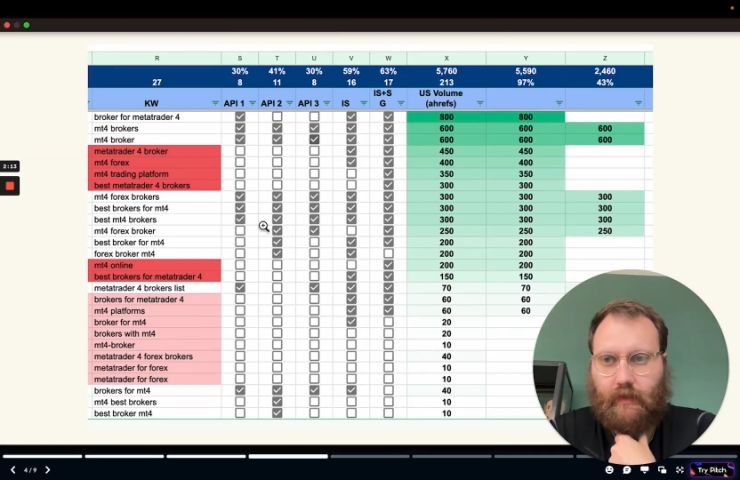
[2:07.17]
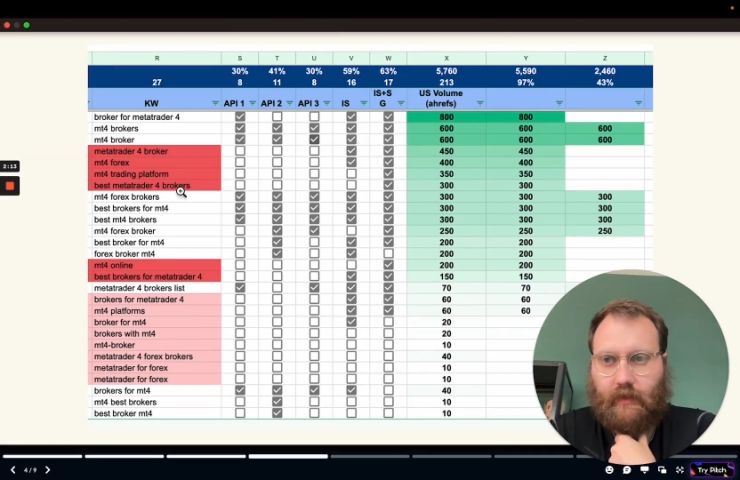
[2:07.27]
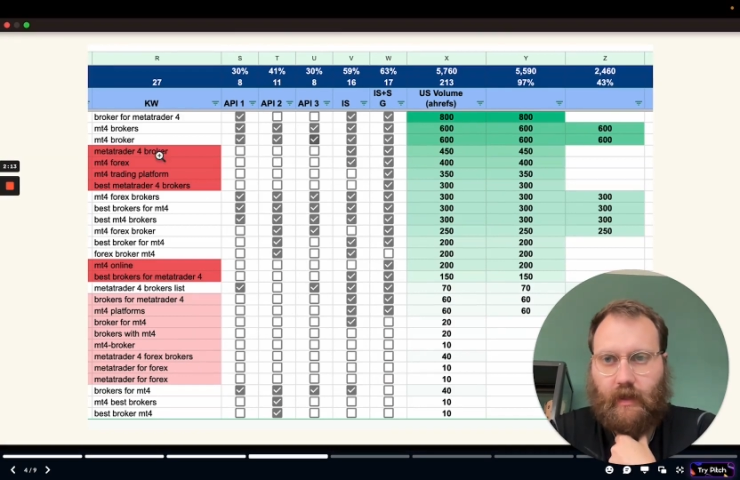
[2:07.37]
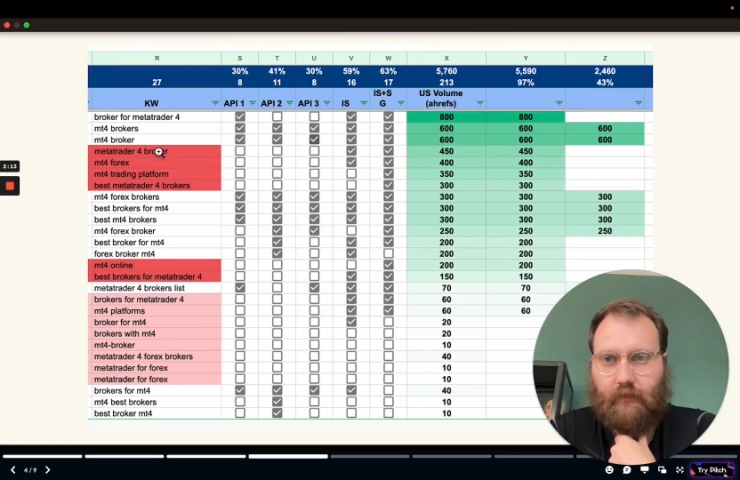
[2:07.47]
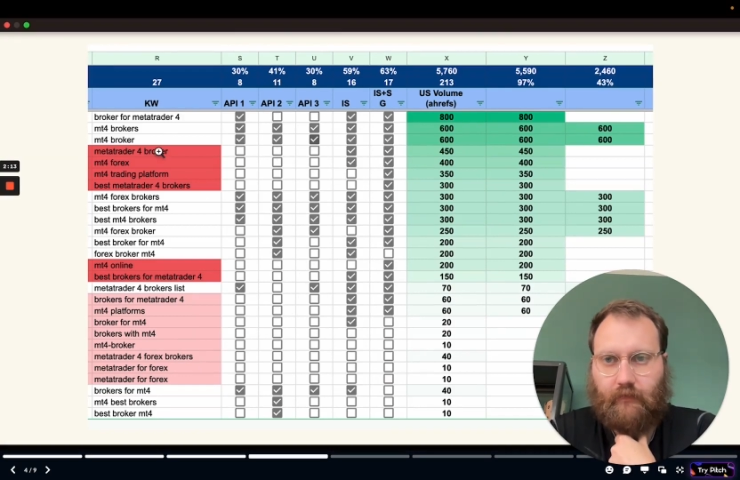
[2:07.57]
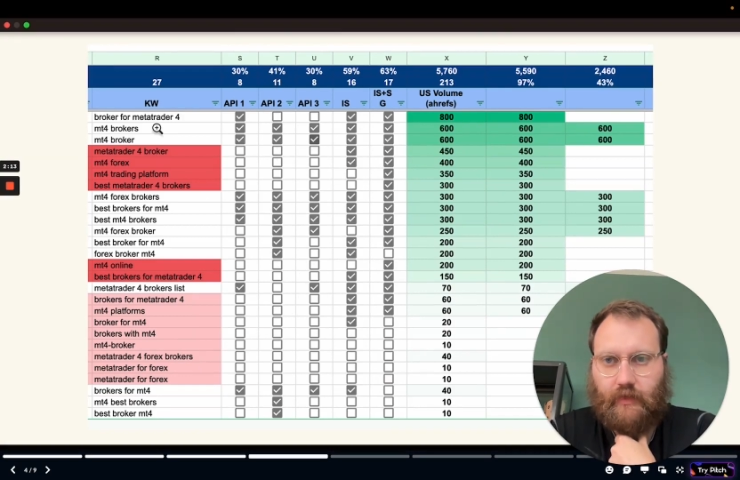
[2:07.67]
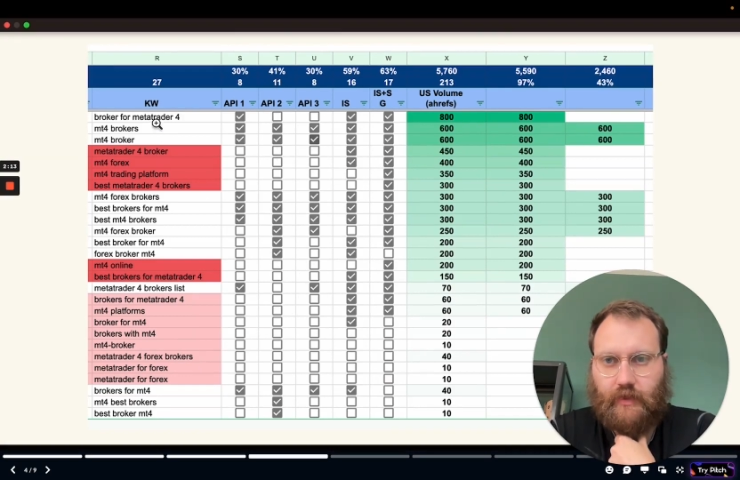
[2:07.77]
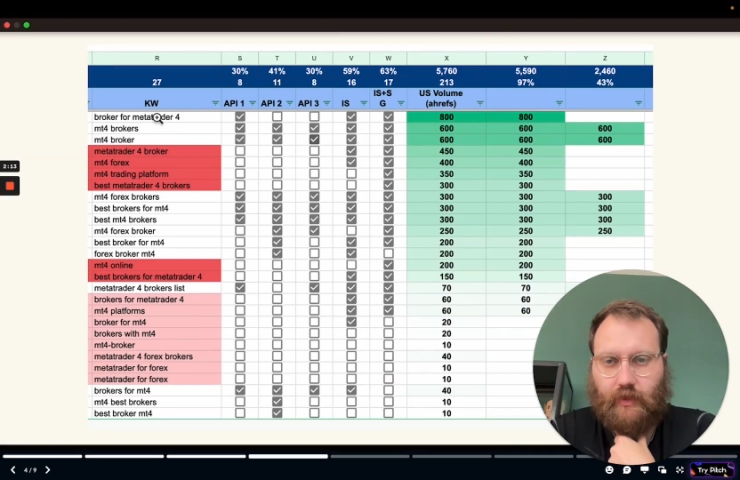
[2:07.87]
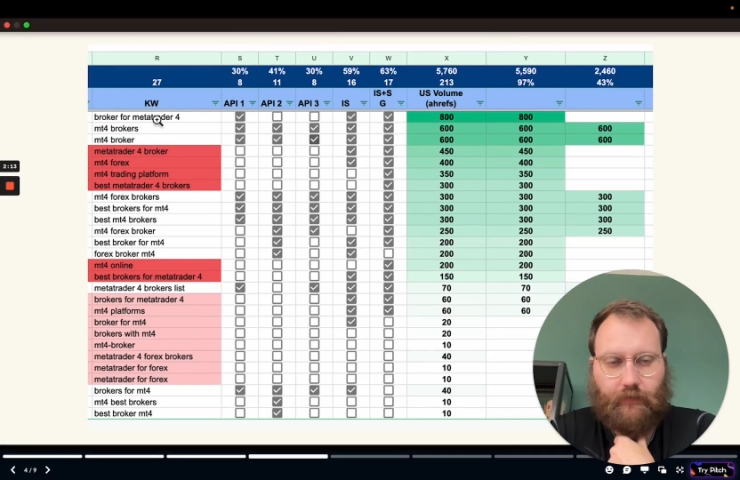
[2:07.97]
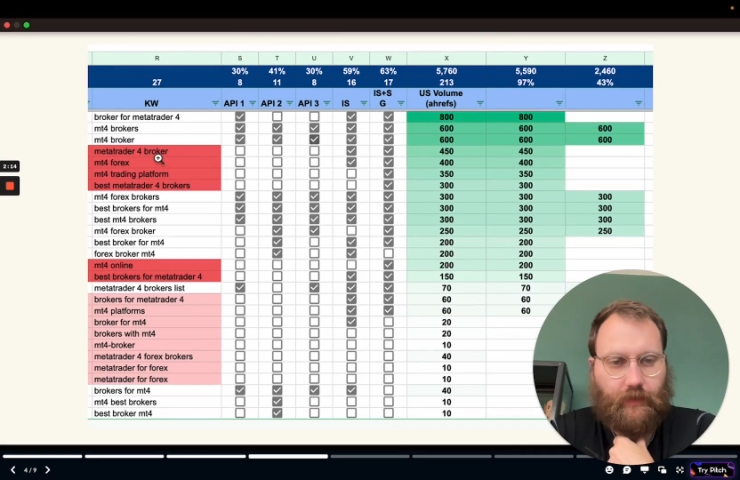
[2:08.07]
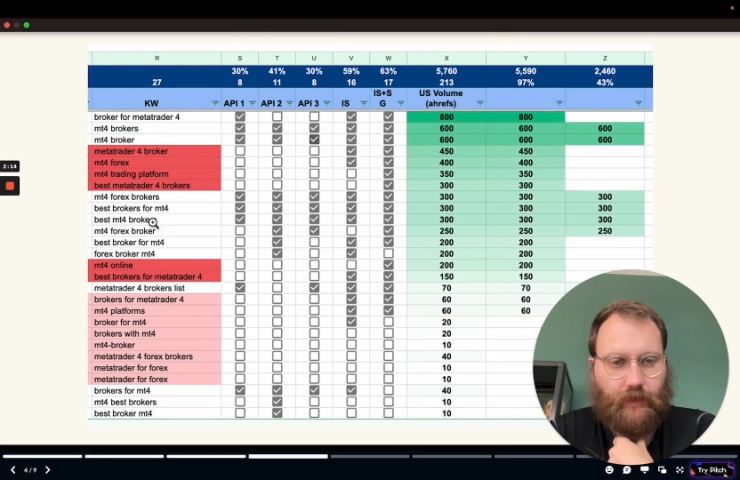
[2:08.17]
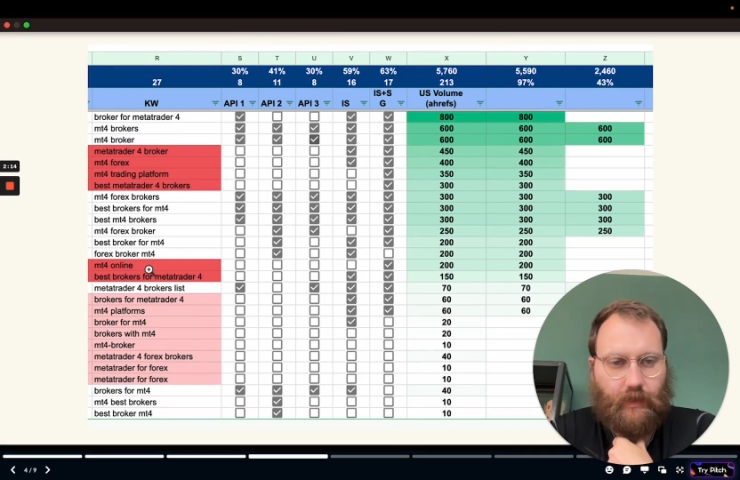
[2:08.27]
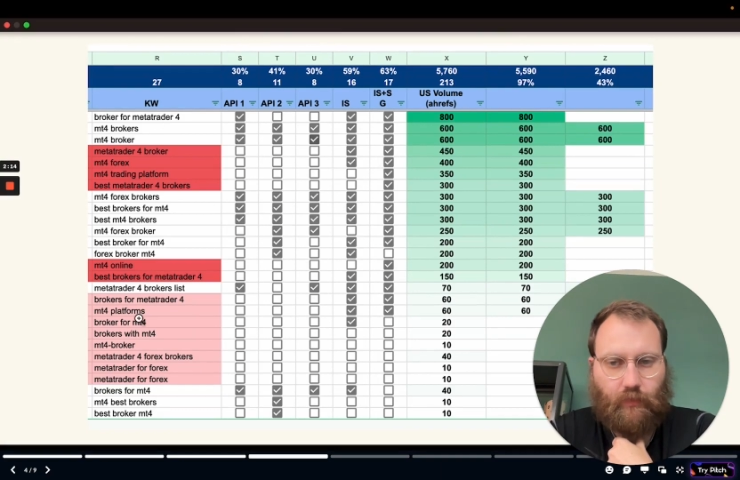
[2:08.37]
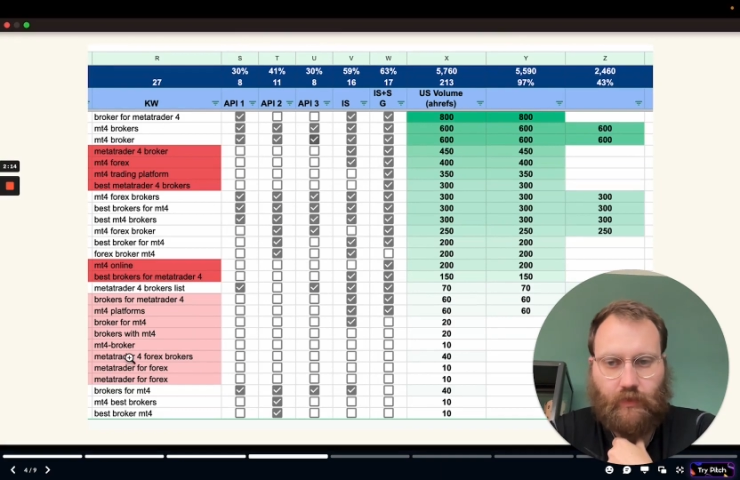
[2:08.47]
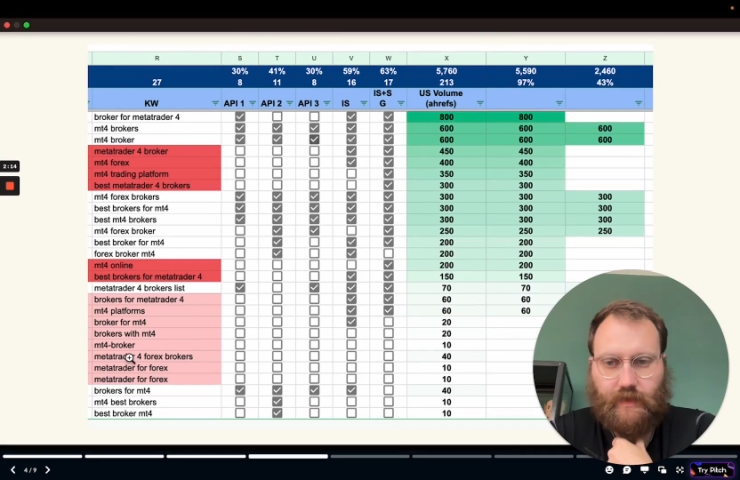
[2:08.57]
coverage of the
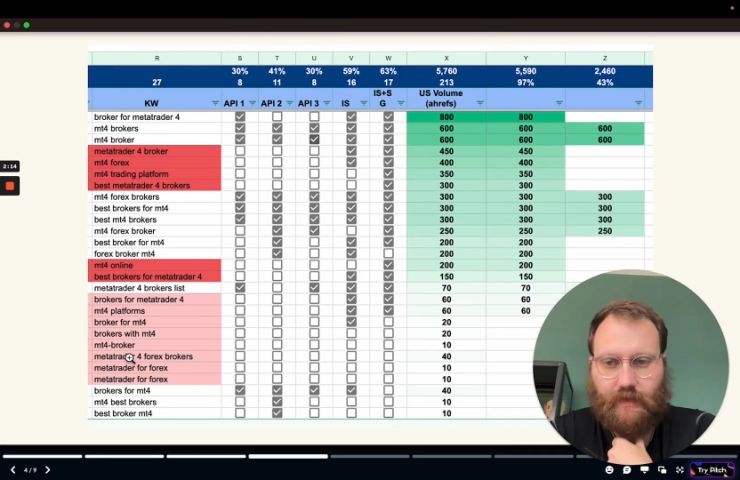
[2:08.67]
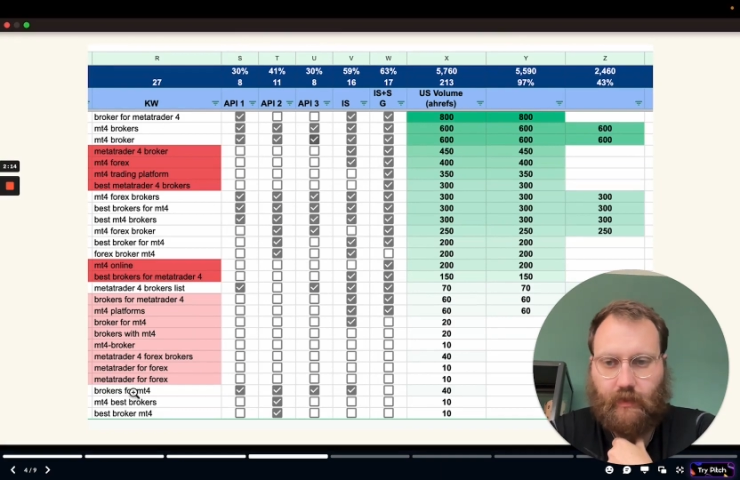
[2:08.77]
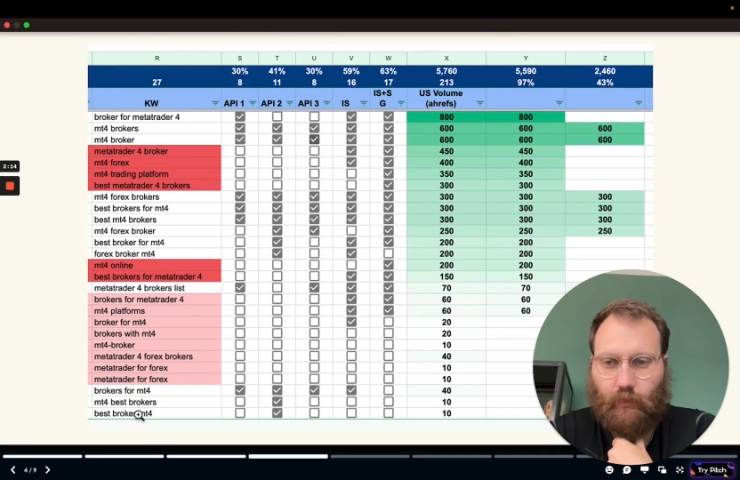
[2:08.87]
keywords that